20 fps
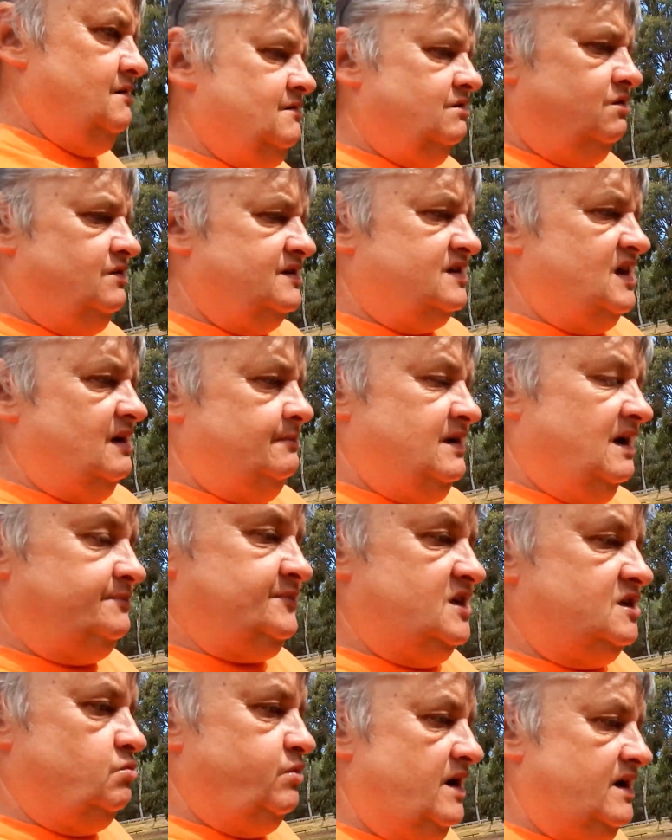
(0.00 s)
I was
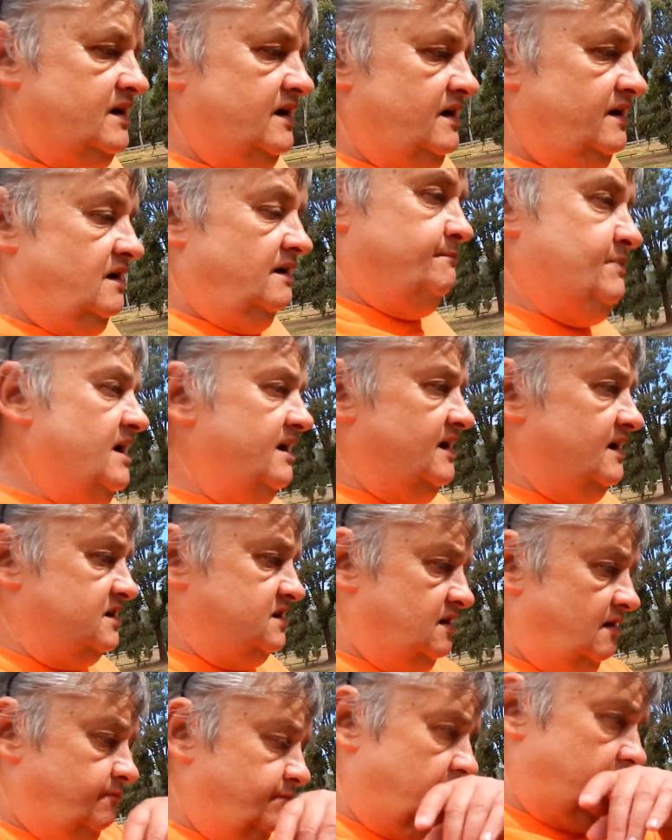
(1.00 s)
coming up this way again. I've
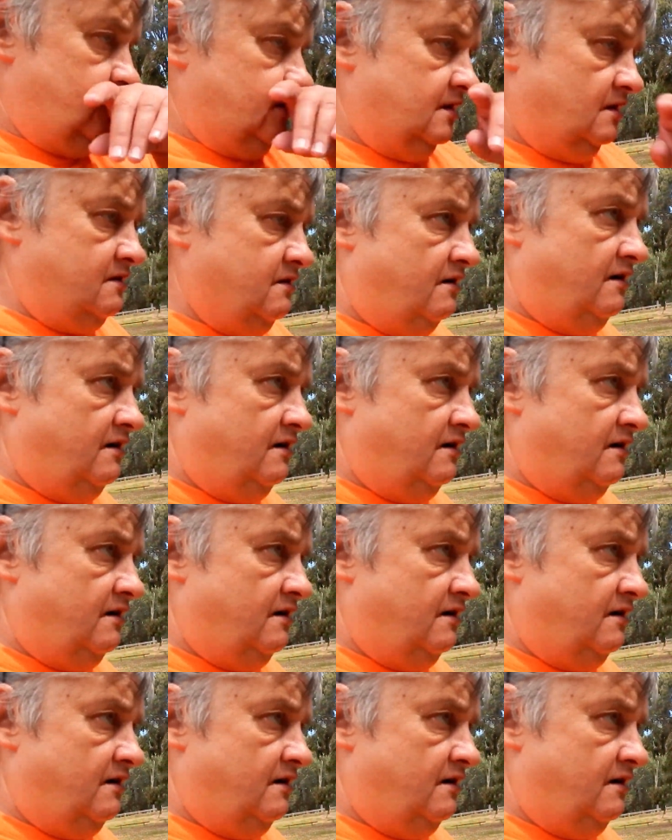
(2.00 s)
been actually going